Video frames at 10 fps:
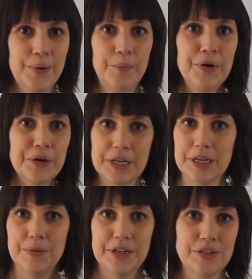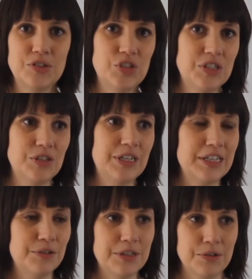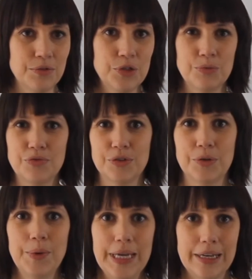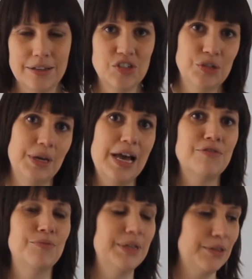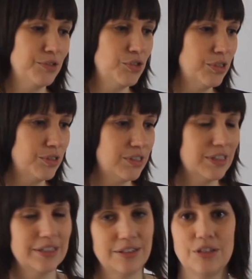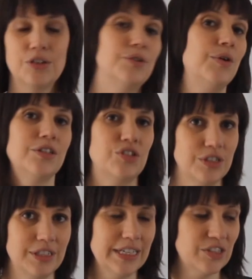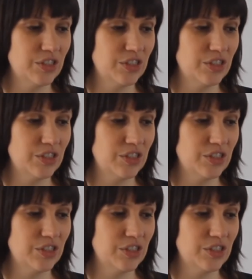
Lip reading: working where you sit together in a room for a week until you have a big result and then you go on to the next